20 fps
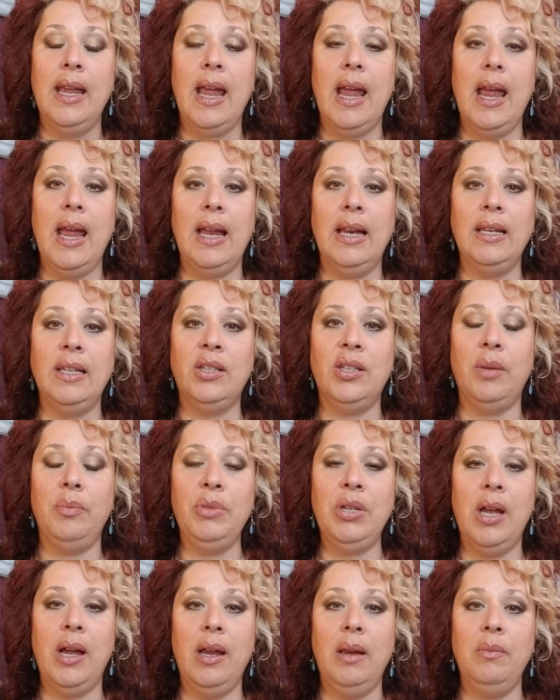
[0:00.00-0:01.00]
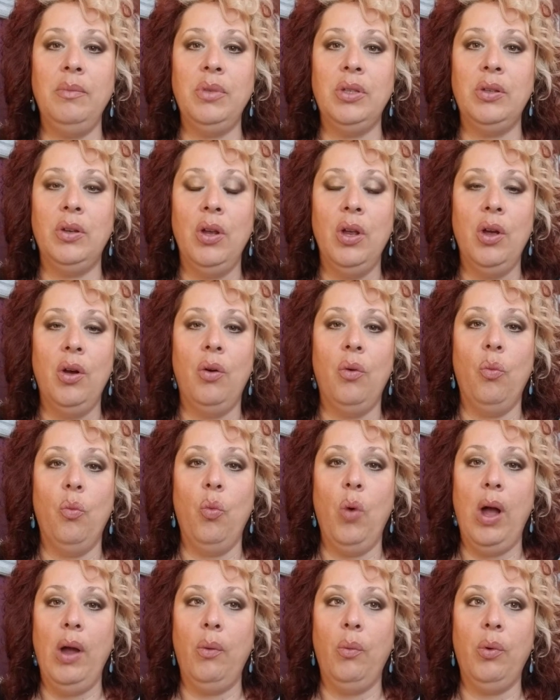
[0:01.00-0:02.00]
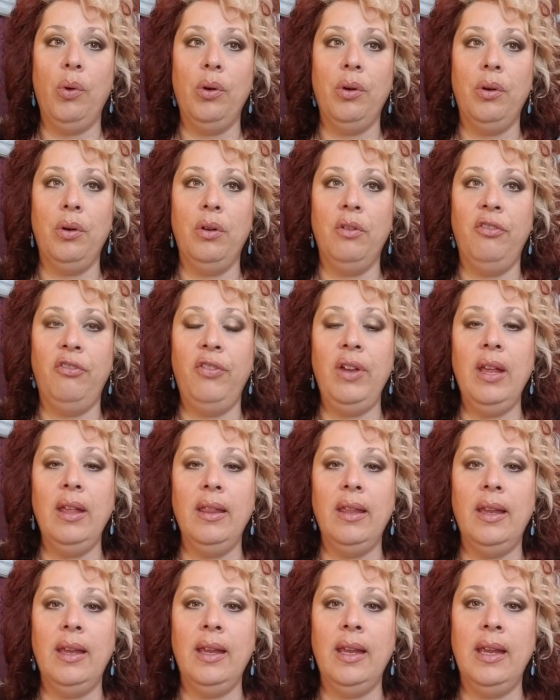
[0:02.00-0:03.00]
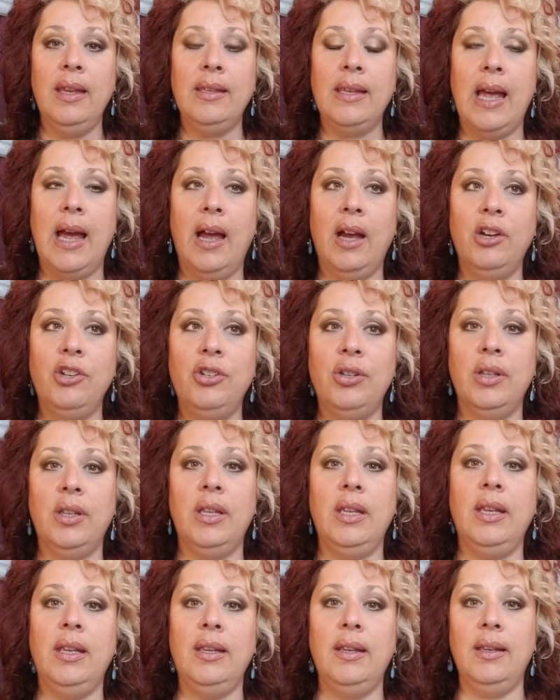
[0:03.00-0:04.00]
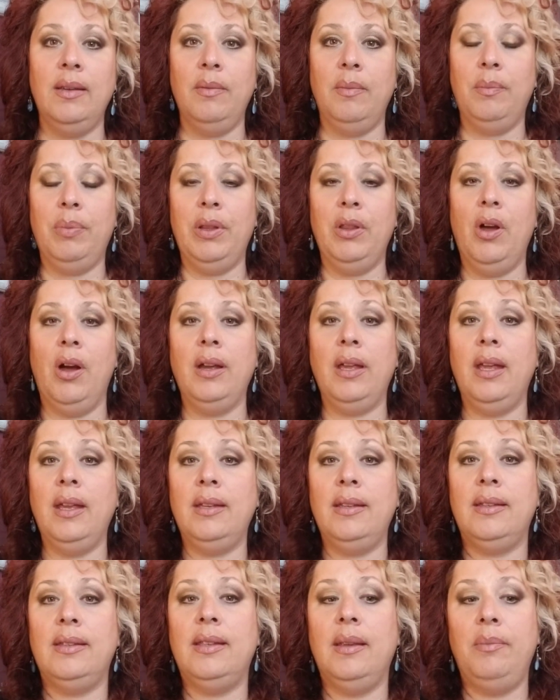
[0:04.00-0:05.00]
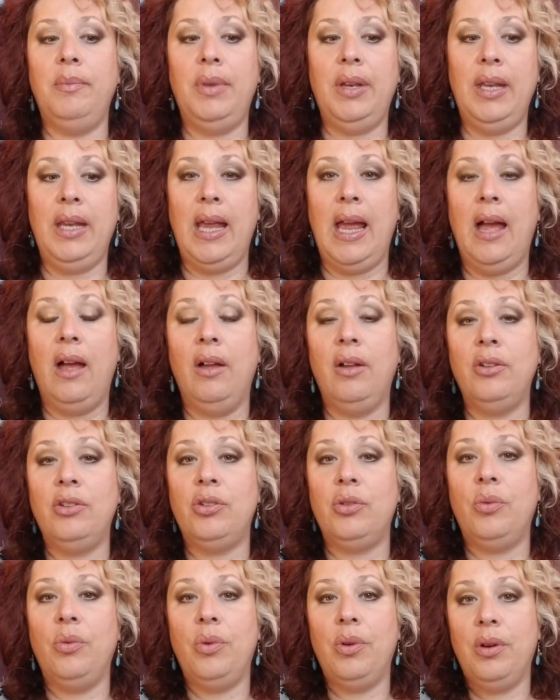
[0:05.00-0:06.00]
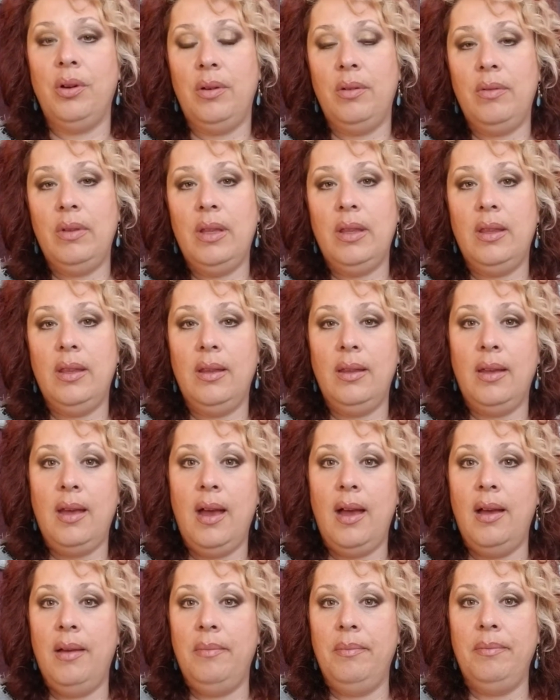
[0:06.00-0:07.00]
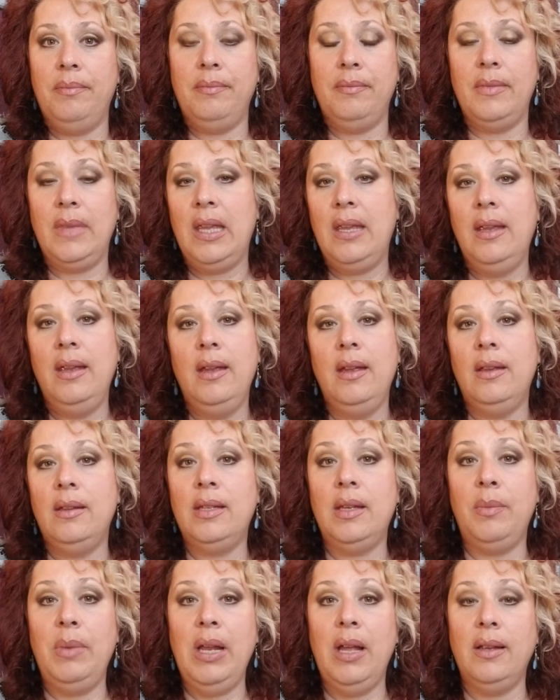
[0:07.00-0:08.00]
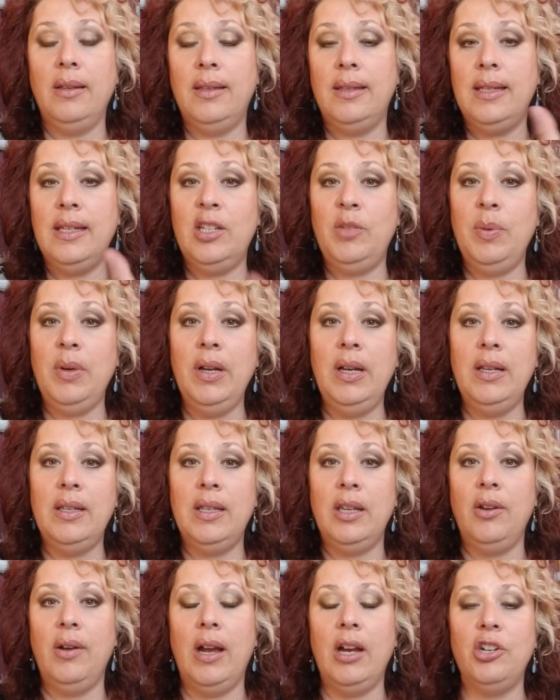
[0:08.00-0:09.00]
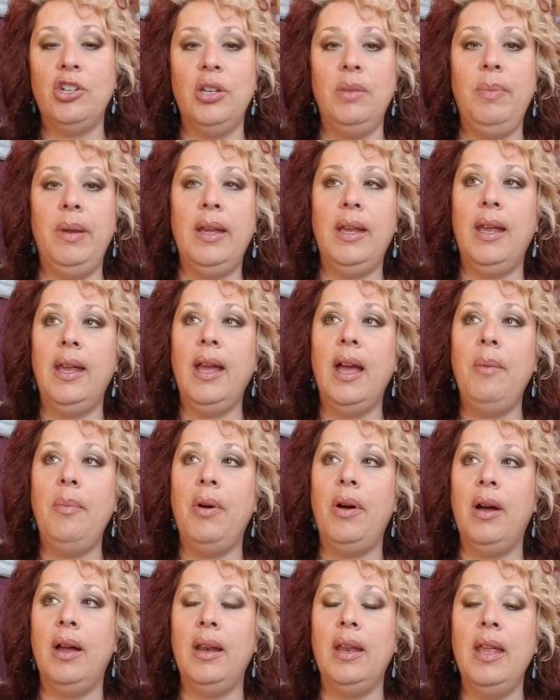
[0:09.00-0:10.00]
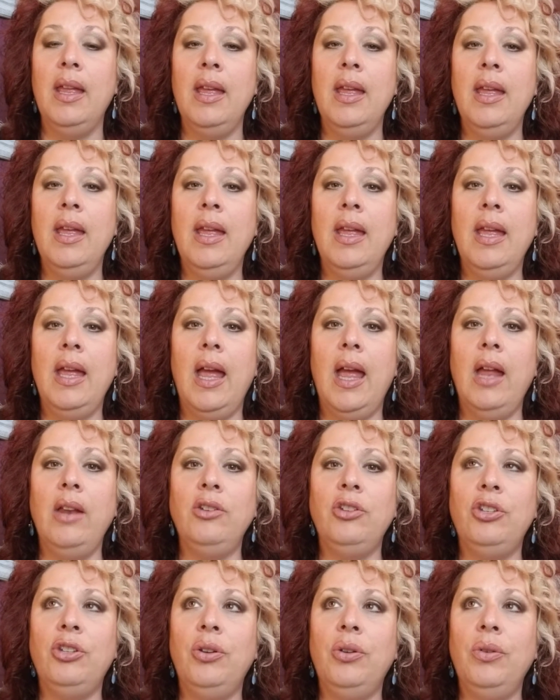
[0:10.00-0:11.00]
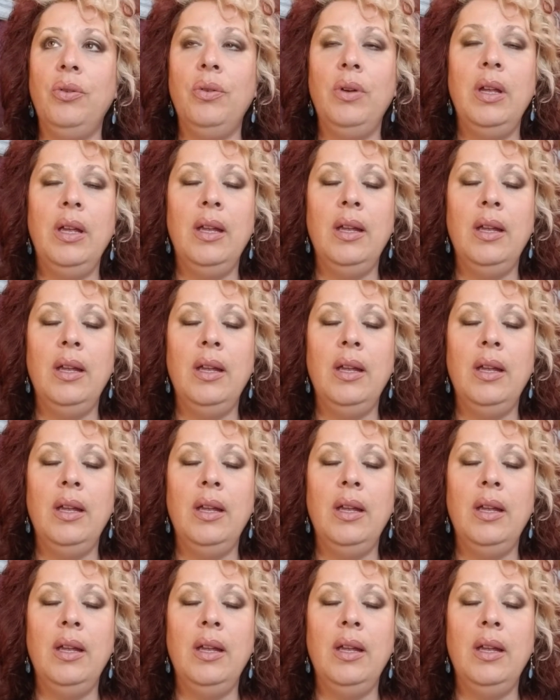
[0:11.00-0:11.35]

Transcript: And sometimes what we're feeling is actually belonging to somebody else, or somebody else's experience that you're actually picking up on. And so